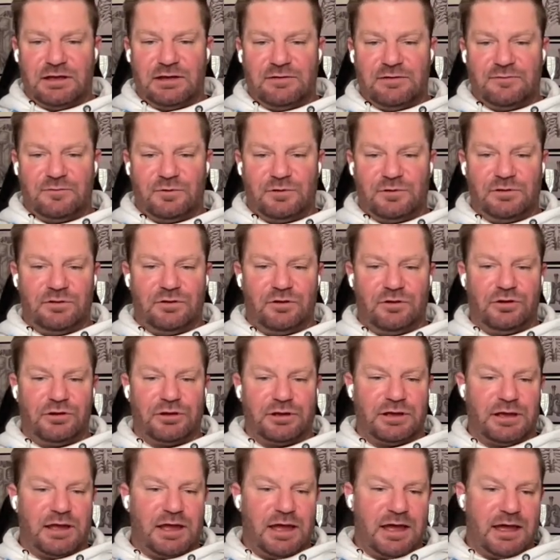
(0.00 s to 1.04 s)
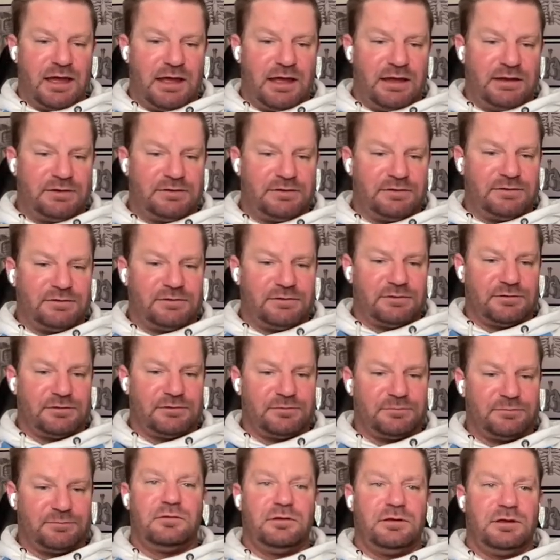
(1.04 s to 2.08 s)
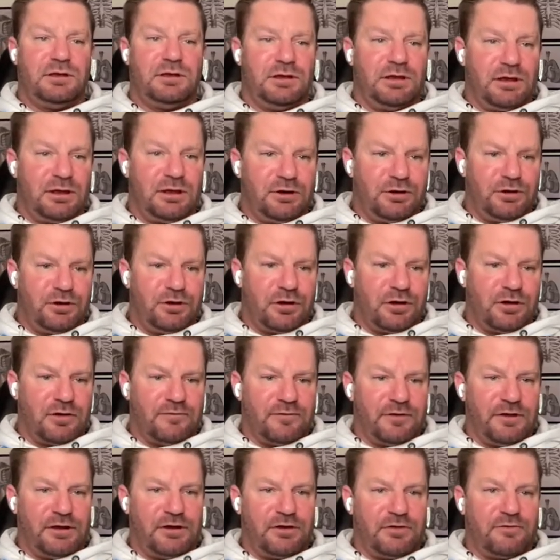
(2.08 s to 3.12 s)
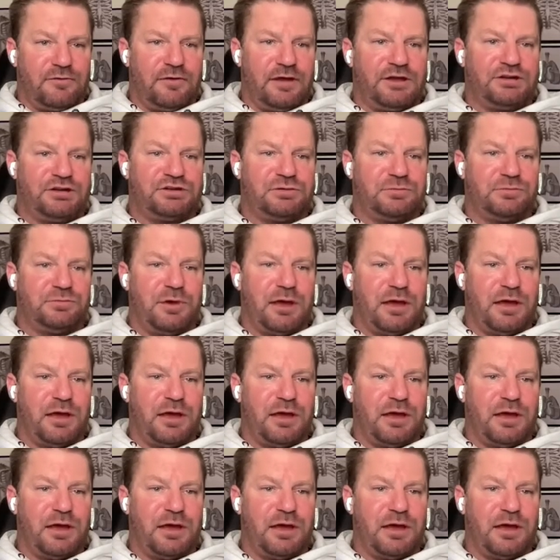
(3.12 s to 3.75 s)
If we look at the nerve innervation